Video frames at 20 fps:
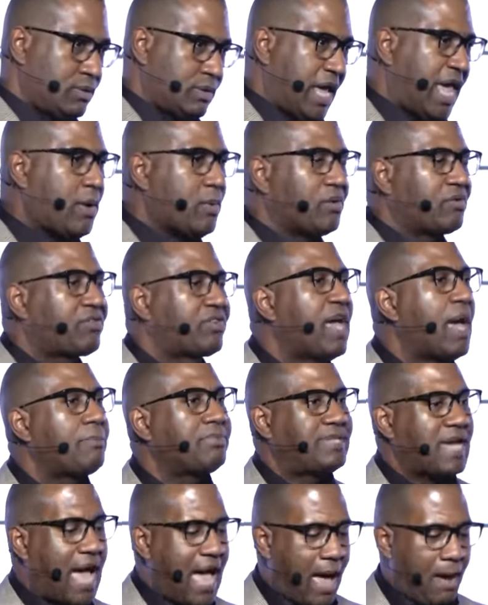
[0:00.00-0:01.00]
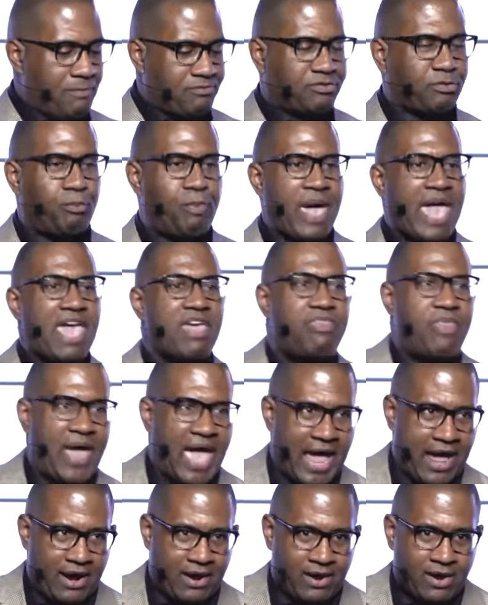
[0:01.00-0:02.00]
He will sometimes be
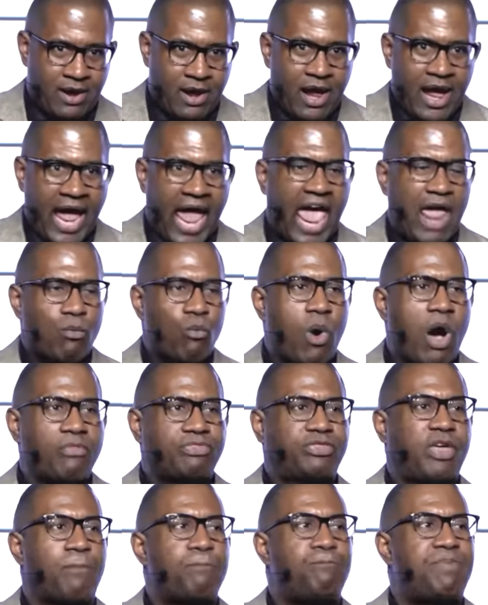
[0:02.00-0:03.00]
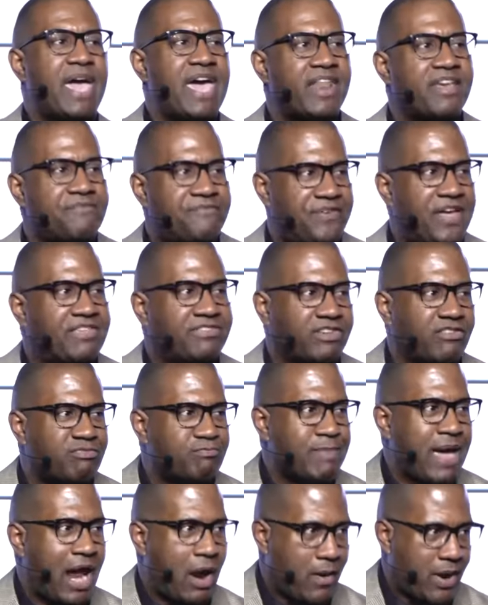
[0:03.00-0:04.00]
there and want the benefits of
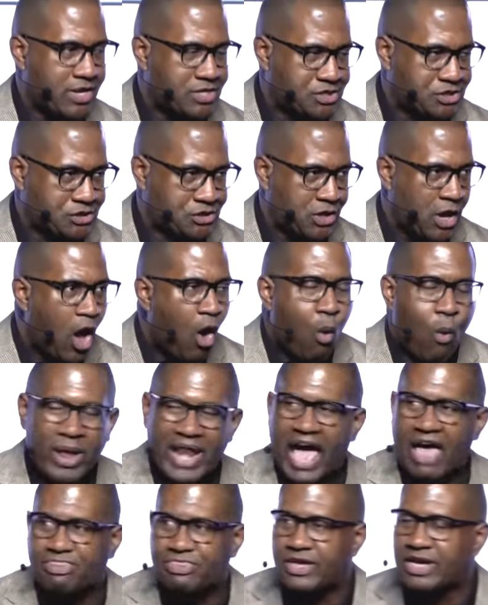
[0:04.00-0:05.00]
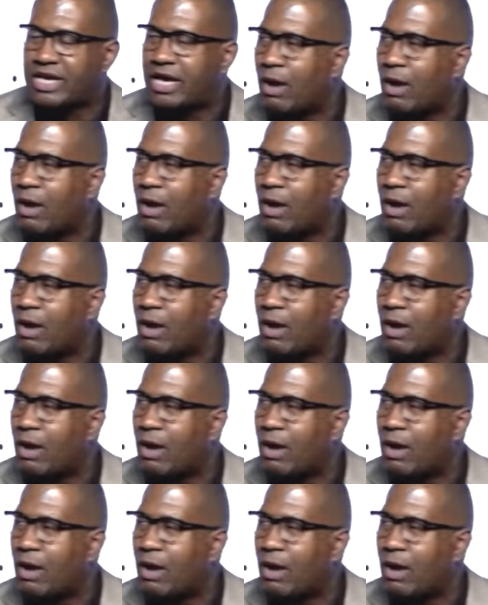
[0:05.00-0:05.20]
marriage without the